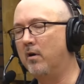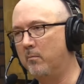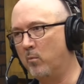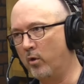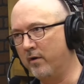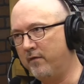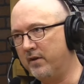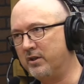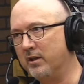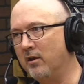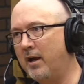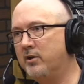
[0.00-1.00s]
more
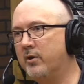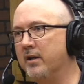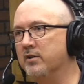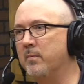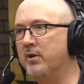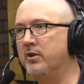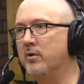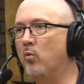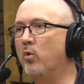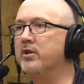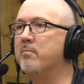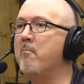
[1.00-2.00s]
efficient light transmission,
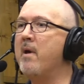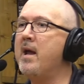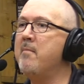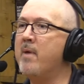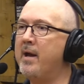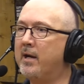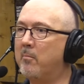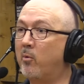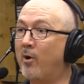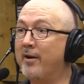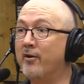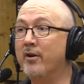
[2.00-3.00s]
which may make a
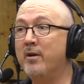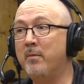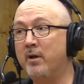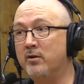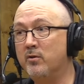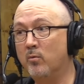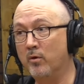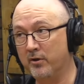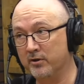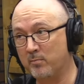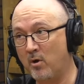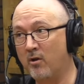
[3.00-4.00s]
brighter image with
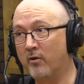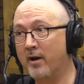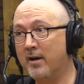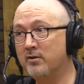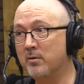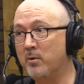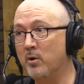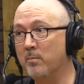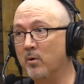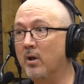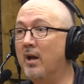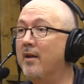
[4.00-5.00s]
a smaller exit
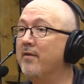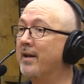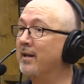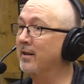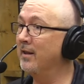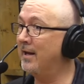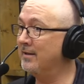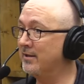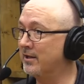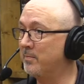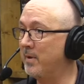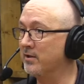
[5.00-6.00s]
pupil than a less
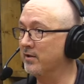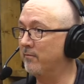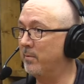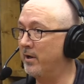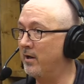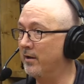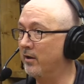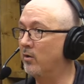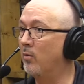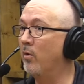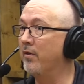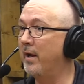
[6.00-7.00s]
expensive binocular
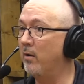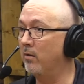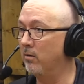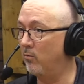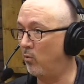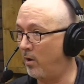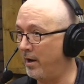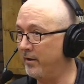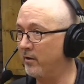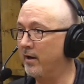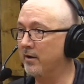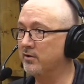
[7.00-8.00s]
with a
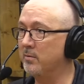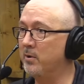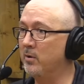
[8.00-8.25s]
wider exit